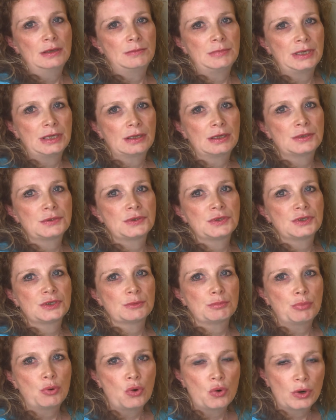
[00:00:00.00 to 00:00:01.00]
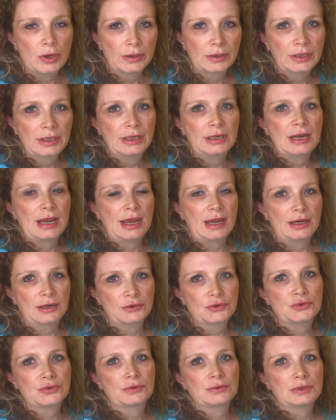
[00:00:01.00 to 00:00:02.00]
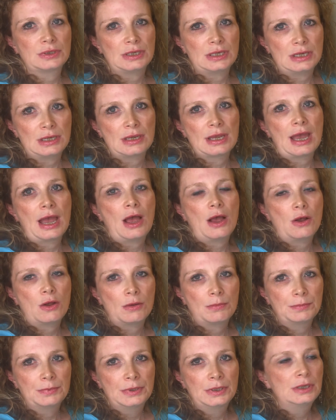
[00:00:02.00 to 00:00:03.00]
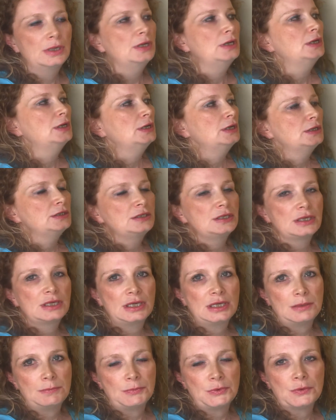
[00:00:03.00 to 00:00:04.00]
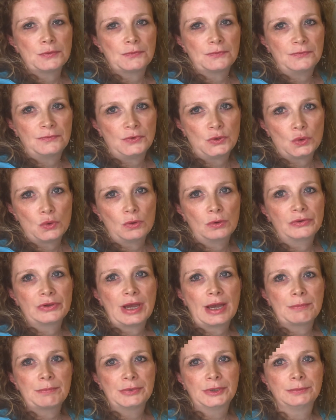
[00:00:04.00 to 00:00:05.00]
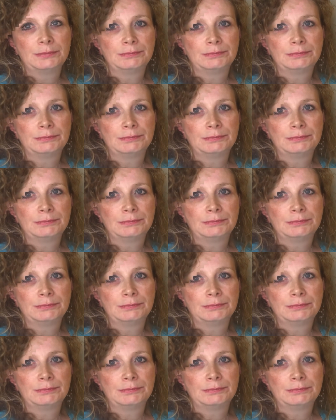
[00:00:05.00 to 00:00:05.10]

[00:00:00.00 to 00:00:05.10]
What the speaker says: because support can actually help to keep you fueled up.